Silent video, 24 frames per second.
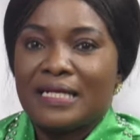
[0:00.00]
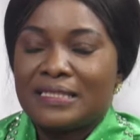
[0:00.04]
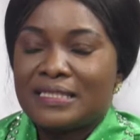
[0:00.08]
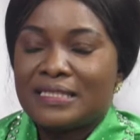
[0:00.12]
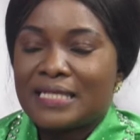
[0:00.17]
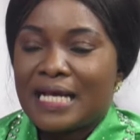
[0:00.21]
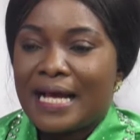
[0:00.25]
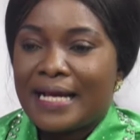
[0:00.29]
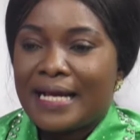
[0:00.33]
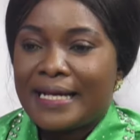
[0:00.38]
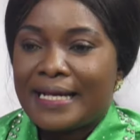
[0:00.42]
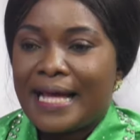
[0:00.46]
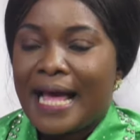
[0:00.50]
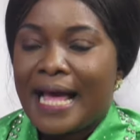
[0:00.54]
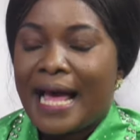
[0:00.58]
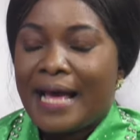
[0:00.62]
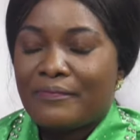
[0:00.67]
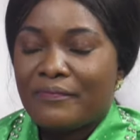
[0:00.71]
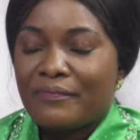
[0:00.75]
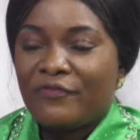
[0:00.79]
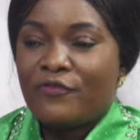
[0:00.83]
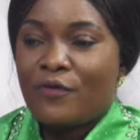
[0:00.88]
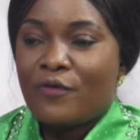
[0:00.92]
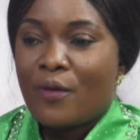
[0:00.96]
That
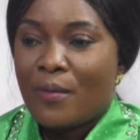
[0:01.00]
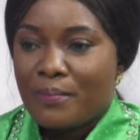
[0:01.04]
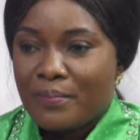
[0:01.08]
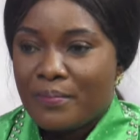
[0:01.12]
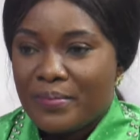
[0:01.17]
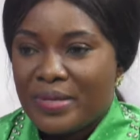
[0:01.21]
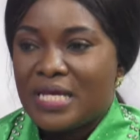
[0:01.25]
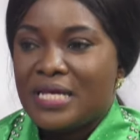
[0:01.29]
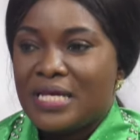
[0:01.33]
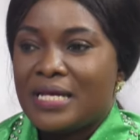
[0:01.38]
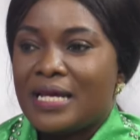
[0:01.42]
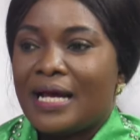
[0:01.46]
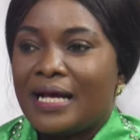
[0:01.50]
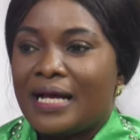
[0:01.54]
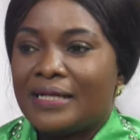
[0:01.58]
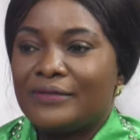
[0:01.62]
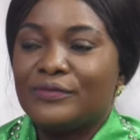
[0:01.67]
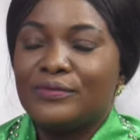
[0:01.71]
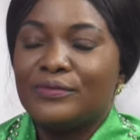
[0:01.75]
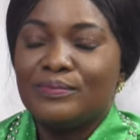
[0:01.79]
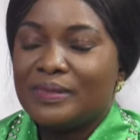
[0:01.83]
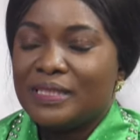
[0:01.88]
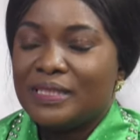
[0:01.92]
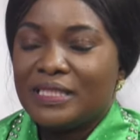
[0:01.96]
for me, I
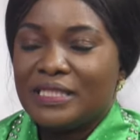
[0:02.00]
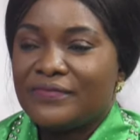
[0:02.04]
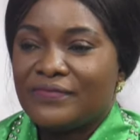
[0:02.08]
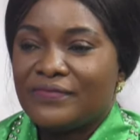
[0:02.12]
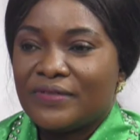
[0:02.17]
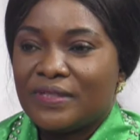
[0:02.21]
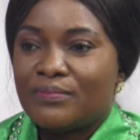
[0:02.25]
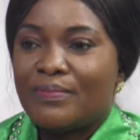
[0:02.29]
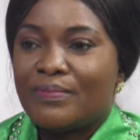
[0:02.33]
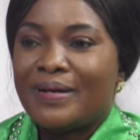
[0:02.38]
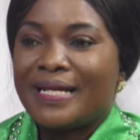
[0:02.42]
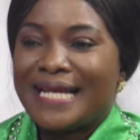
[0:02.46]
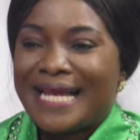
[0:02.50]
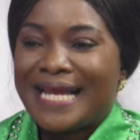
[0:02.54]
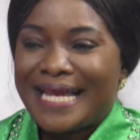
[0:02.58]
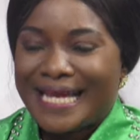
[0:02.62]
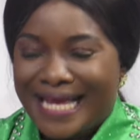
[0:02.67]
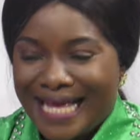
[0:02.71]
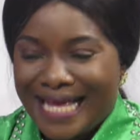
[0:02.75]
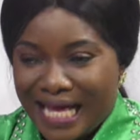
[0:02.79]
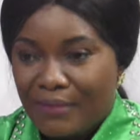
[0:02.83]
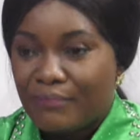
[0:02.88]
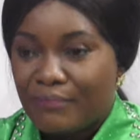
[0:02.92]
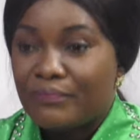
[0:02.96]
don't believe it, but
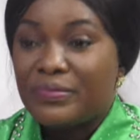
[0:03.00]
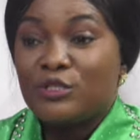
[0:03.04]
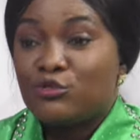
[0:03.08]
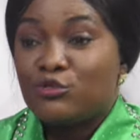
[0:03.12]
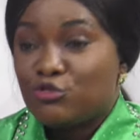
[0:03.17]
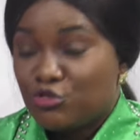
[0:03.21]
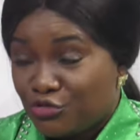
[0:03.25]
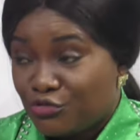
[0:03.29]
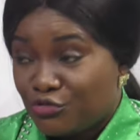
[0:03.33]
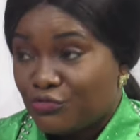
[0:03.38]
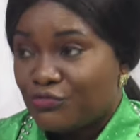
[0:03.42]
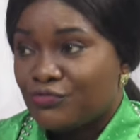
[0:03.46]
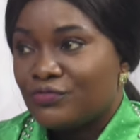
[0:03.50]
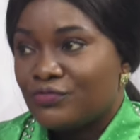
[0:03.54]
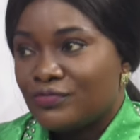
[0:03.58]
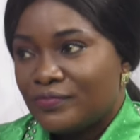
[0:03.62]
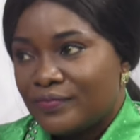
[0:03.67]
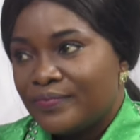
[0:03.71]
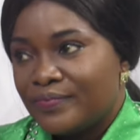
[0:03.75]
it can be true.